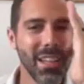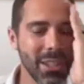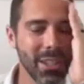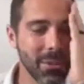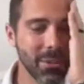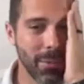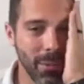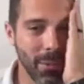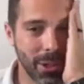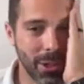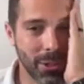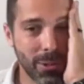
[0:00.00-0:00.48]

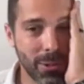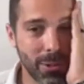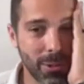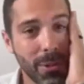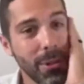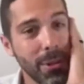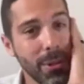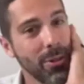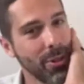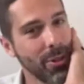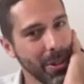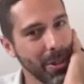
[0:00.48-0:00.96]
the most
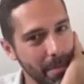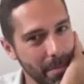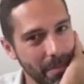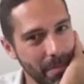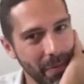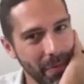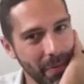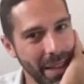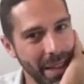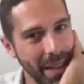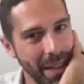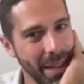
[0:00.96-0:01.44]

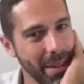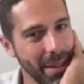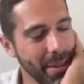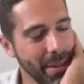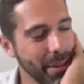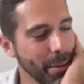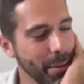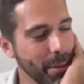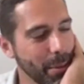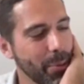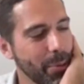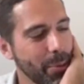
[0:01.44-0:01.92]
gruesome
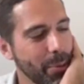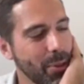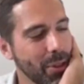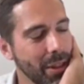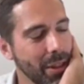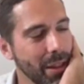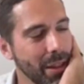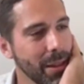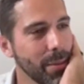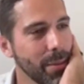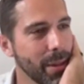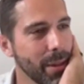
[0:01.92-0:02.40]
or
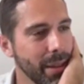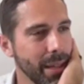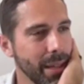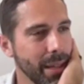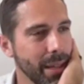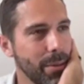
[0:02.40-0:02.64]
obscure one,